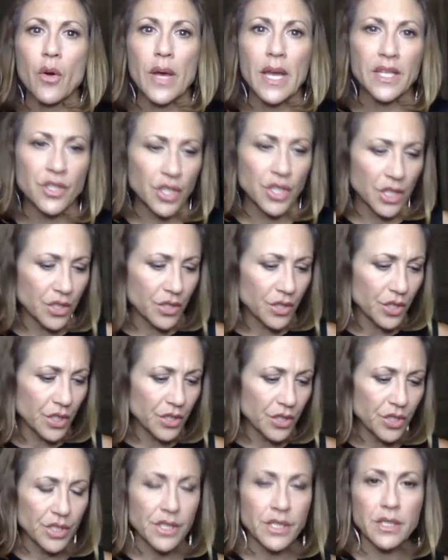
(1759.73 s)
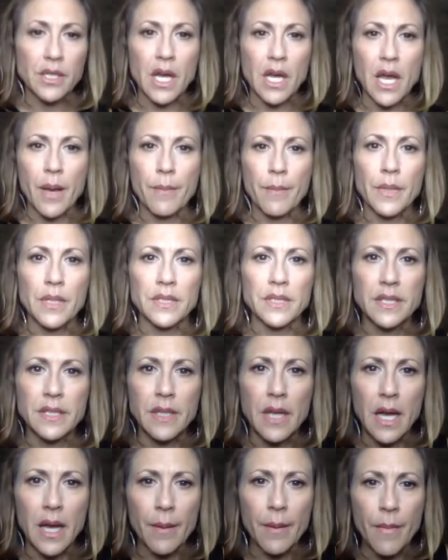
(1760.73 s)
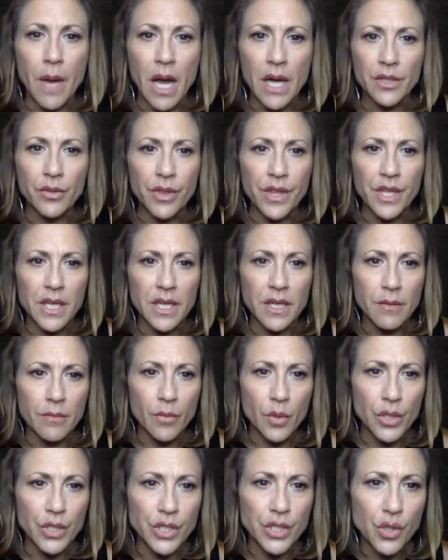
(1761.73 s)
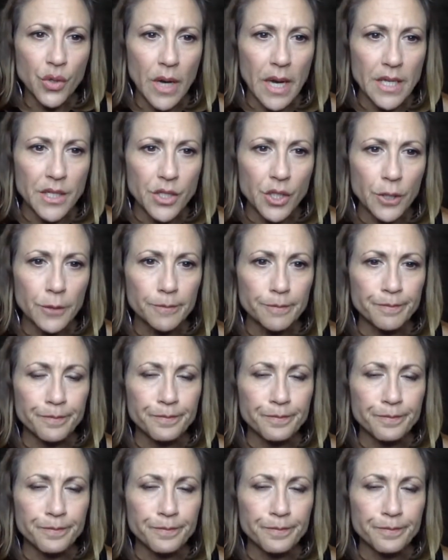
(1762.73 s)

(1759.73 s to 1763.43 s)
And Jeannie's going to just model the moisturizer.